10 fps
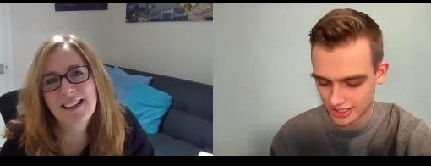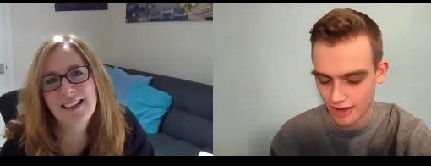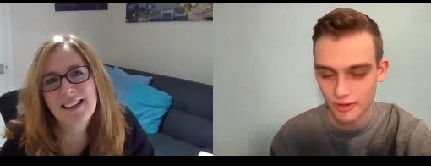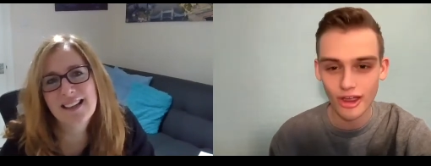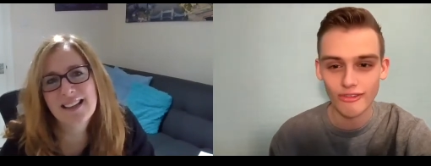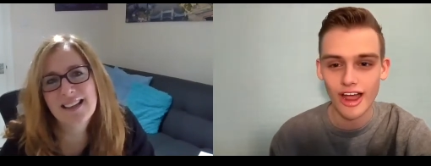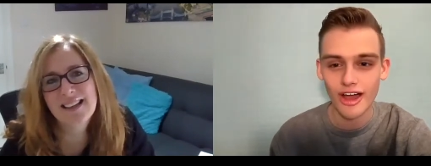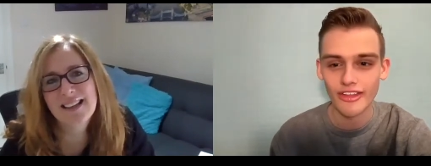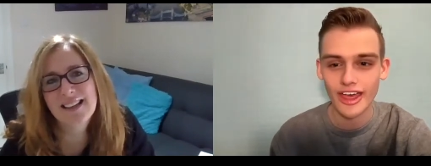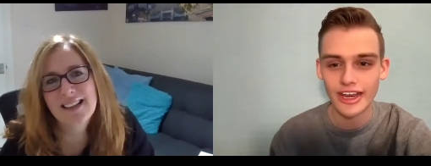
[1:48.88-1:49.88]
Speaker 1: I'm going right
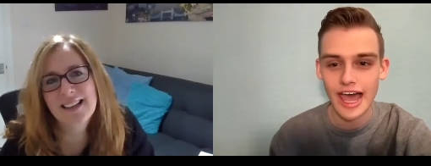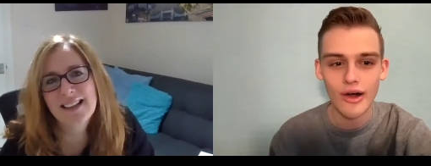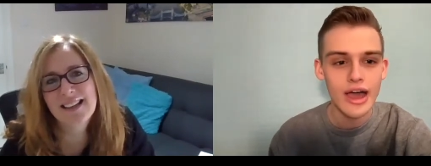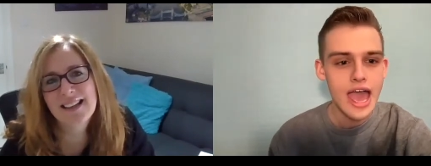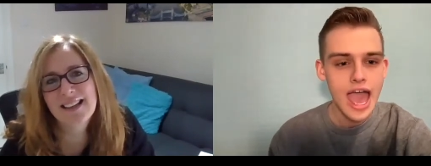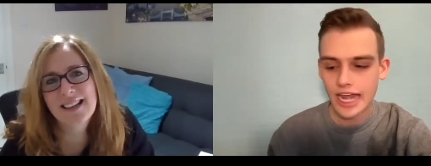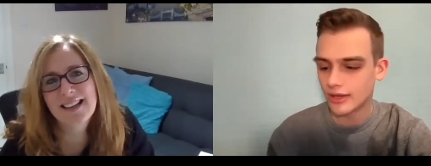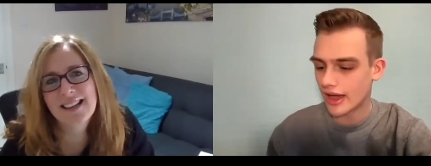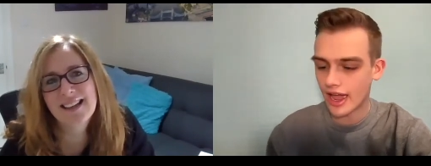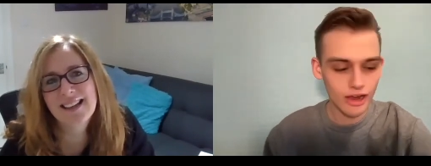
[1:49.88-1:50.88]
on there now.
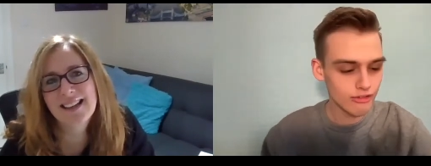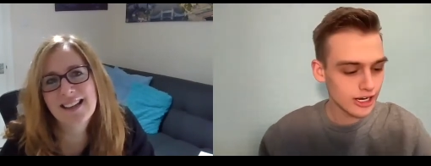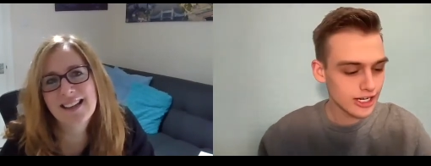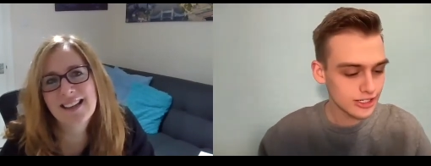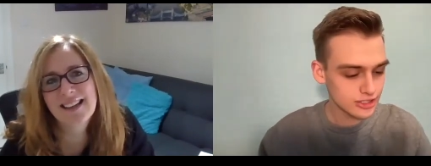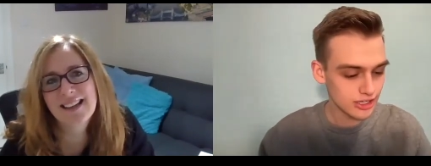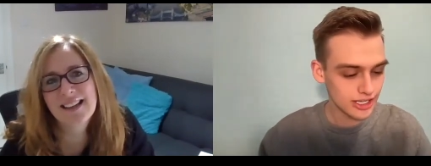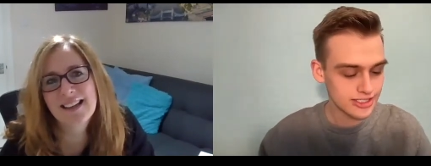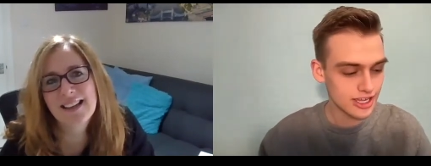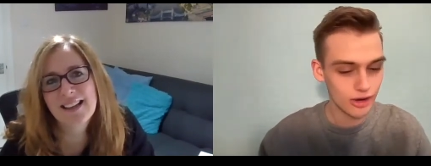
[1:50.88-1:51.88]
Anyway, I really do need
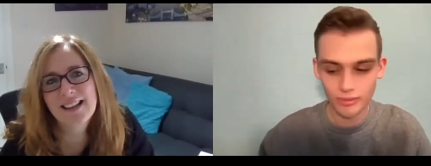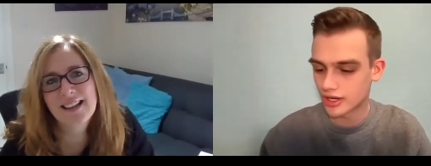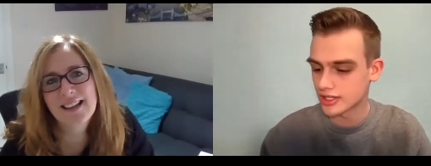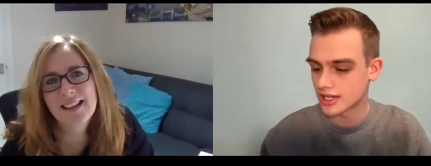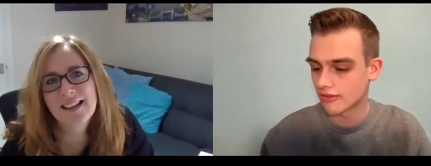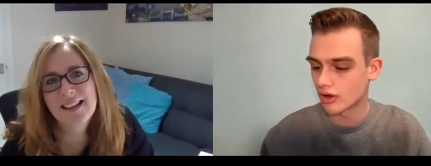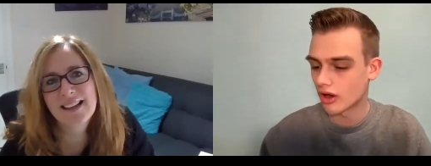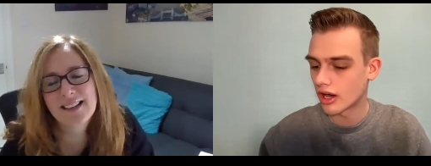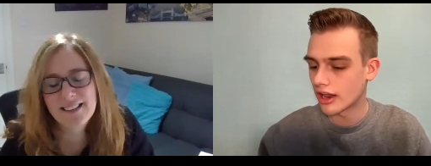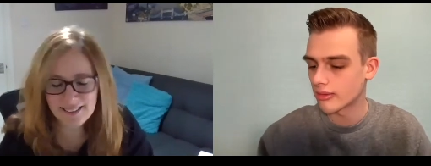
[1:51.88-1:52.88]
to go because I've got
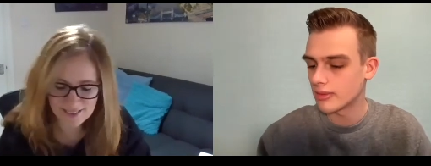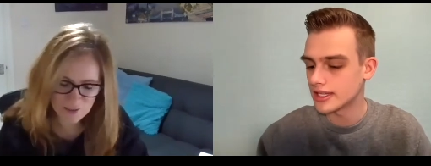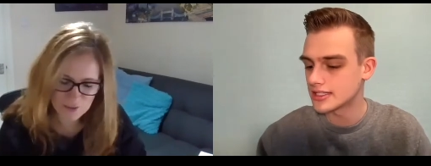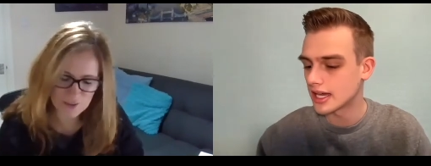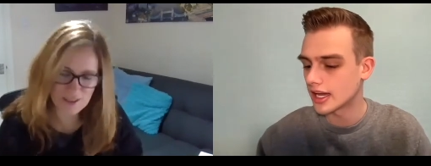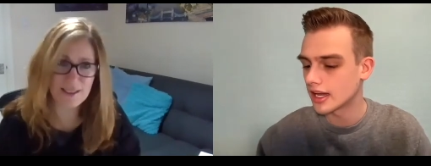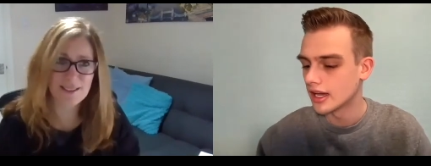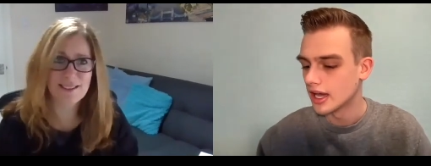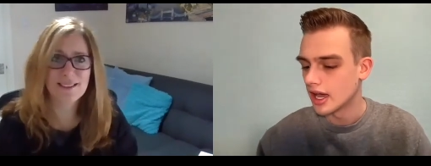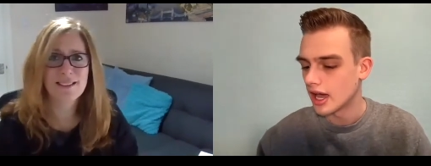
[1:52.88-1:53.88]
another meeting. All right.
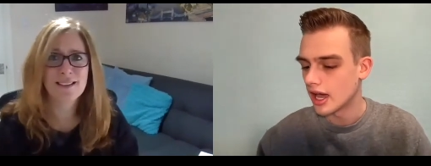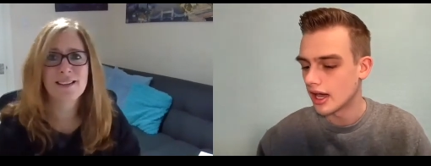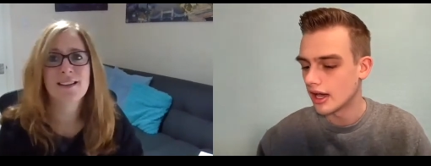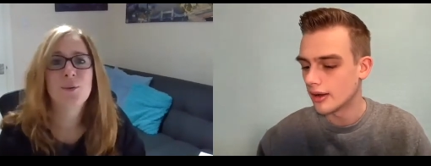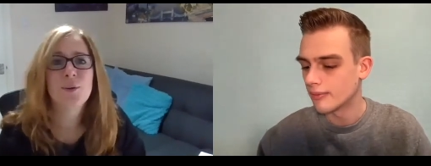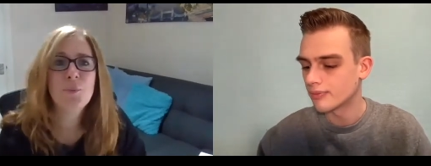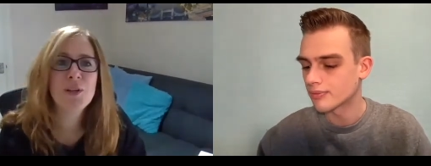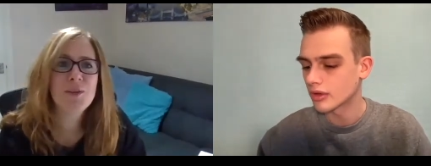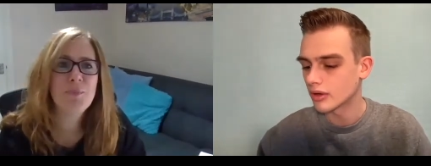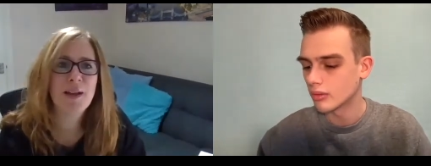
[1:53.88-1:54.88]
Um, I
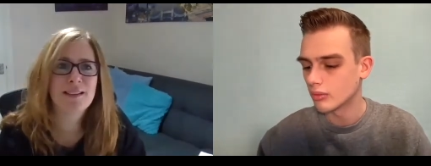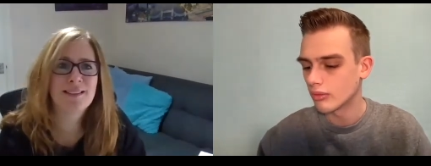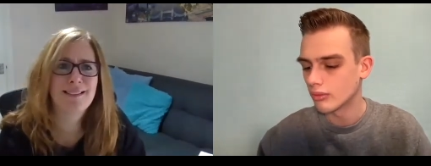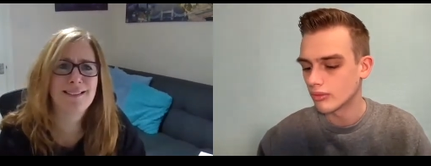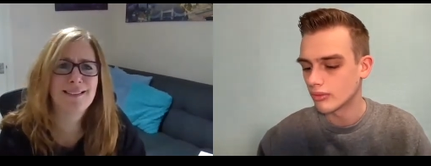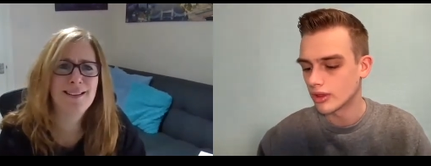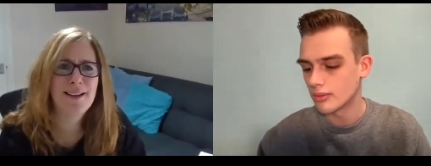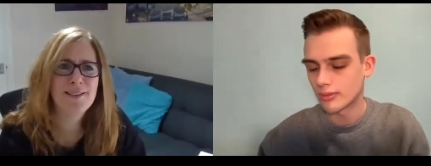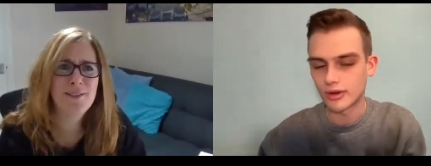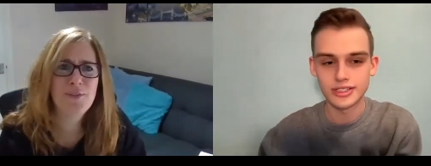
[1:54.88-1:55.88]
Speaker 2: wish you better.
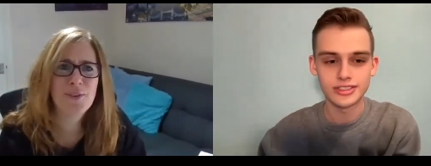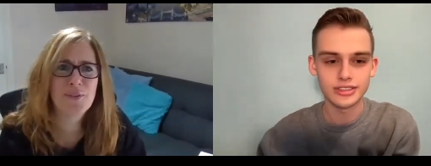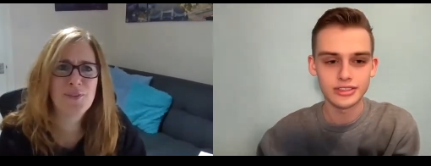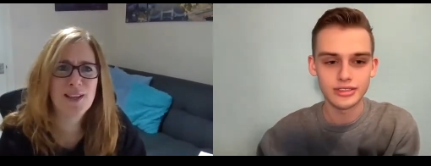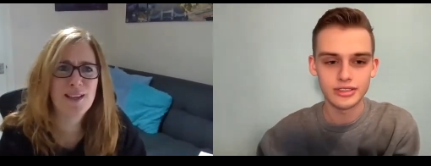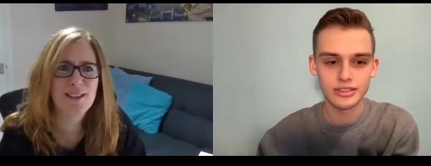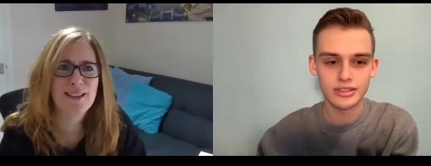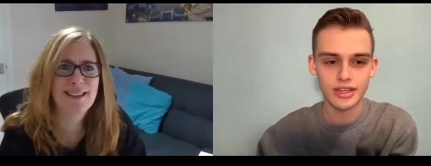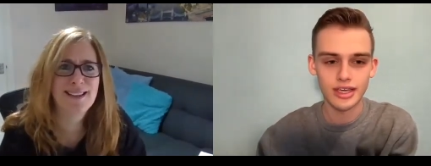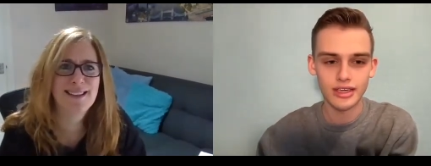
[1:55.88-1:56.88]
I do feel for you.
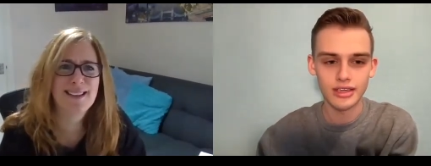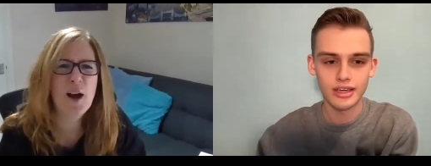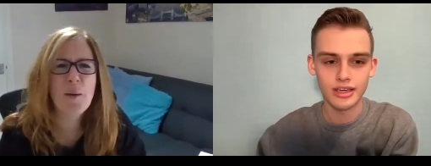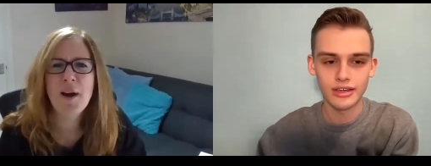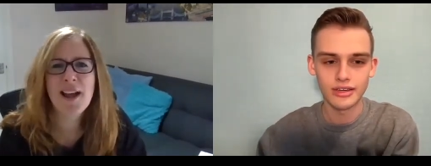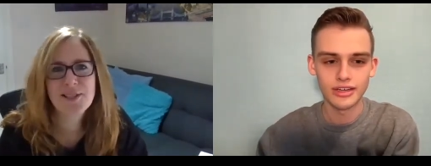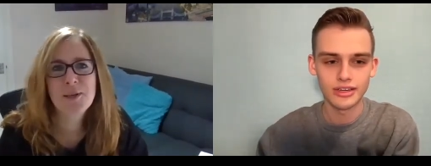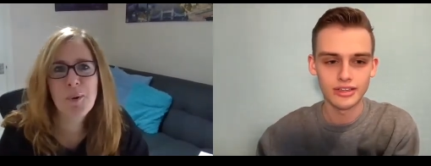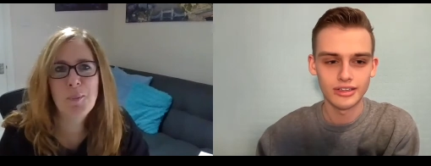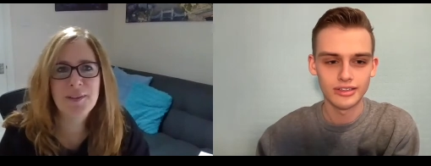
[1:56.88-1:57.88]
Thank you. I might actually
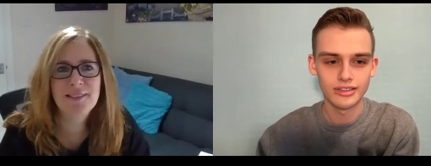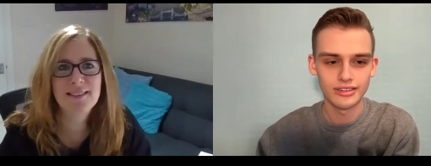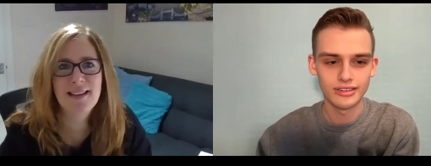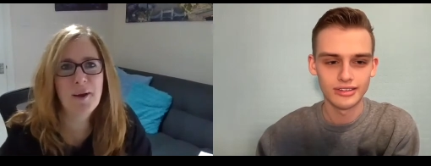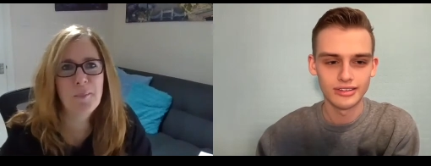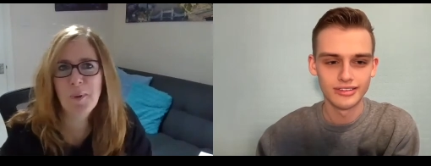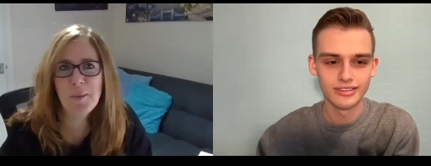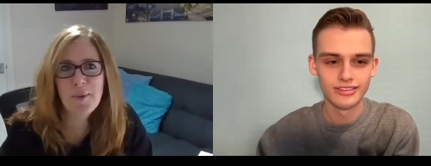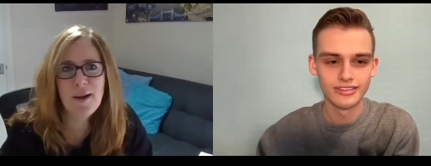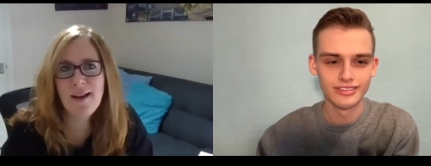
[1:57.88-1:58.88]
pop into town, but
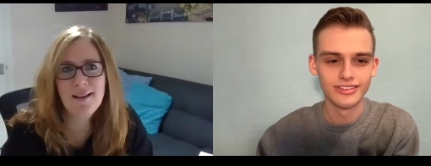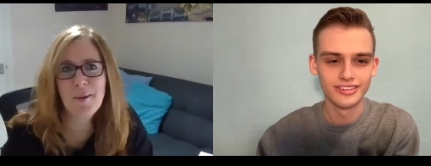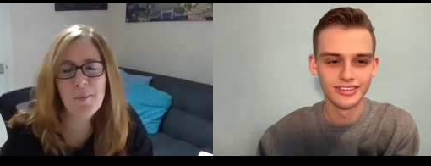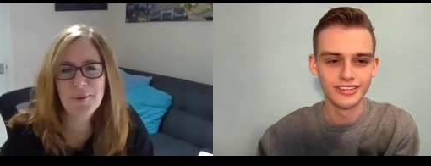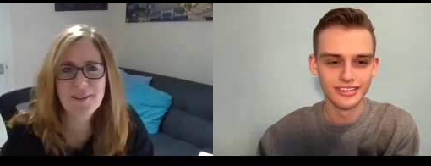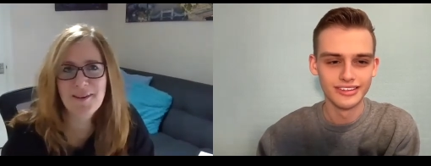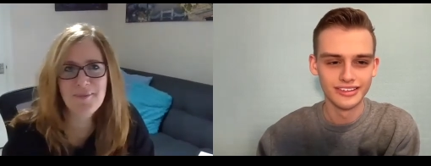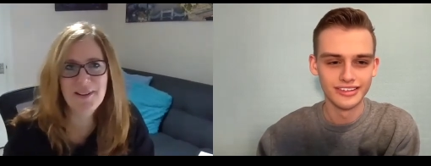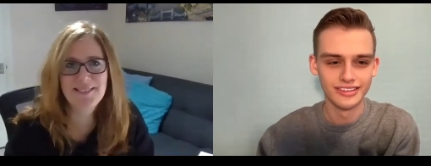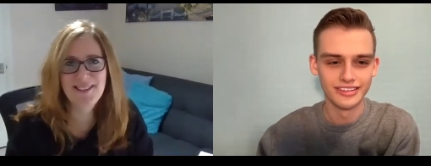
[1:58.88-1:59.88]
I'm, I can not bother to come
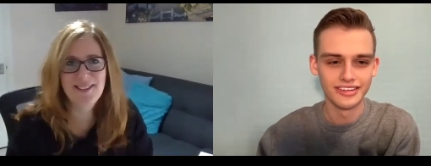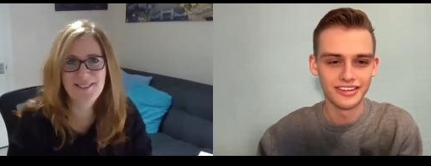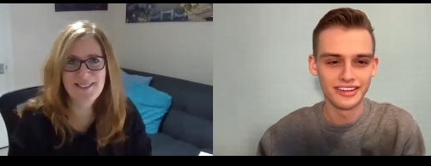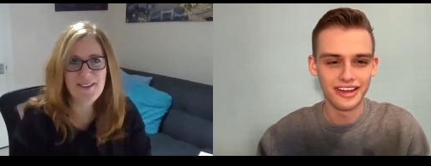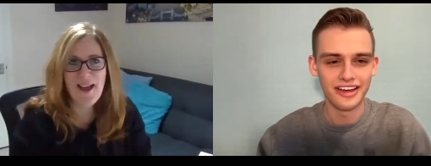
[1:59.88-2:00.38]
round to you. So,